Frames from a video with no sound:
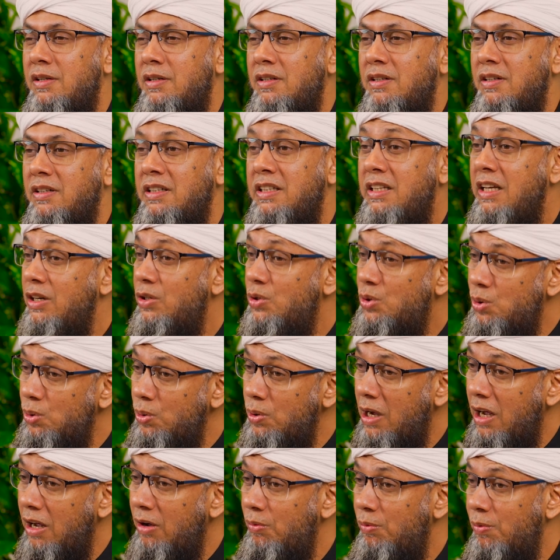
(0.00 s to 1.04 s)
They do
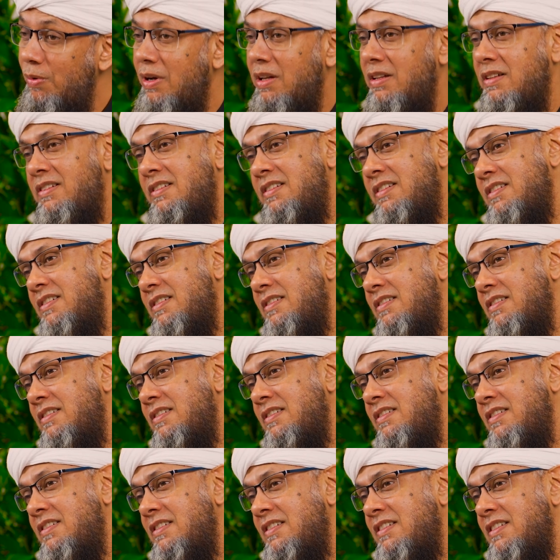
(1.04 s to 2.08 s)
have wealth.
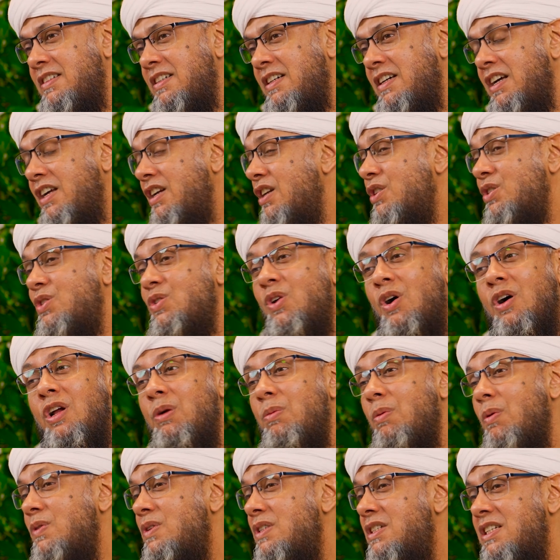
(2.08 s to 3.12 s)
It is not
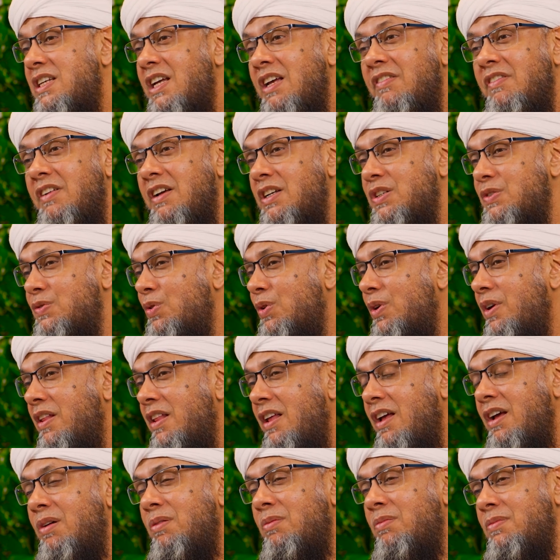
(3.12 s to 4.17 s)
about savings for
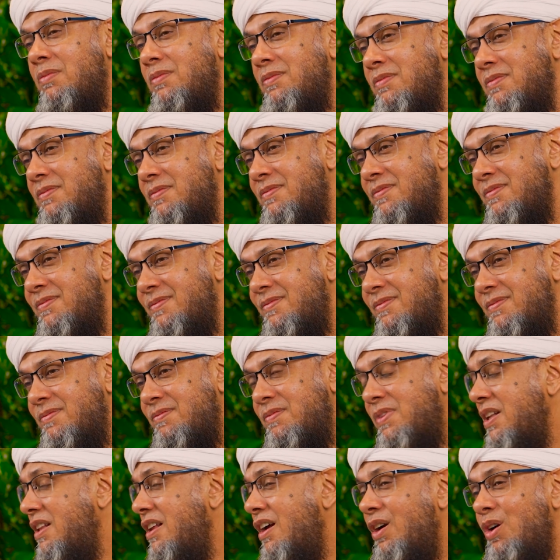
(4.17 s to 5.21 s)
them, but
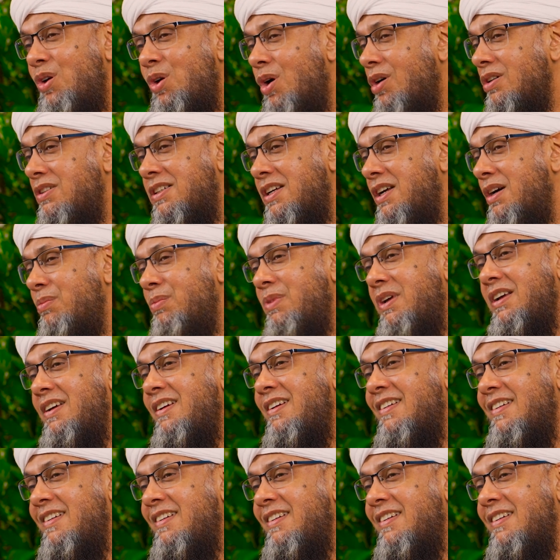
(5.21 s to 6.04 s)
they're not coming,